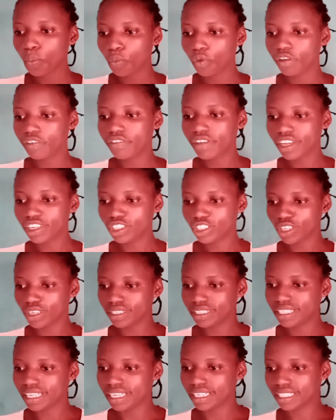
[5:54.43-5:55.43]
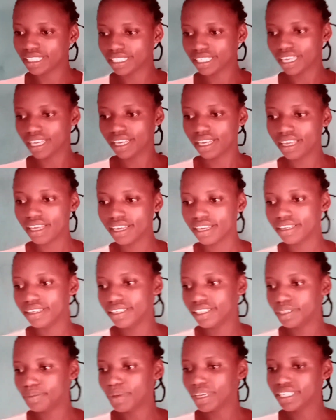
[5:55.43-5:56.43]
Prevention, they say,
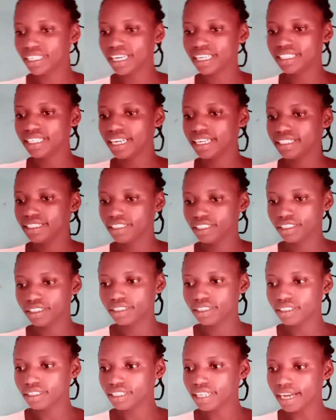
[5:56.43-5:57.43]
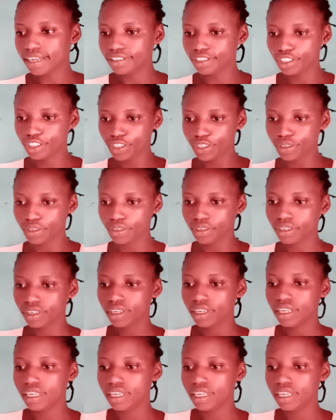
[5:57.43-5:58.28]
is better than cure.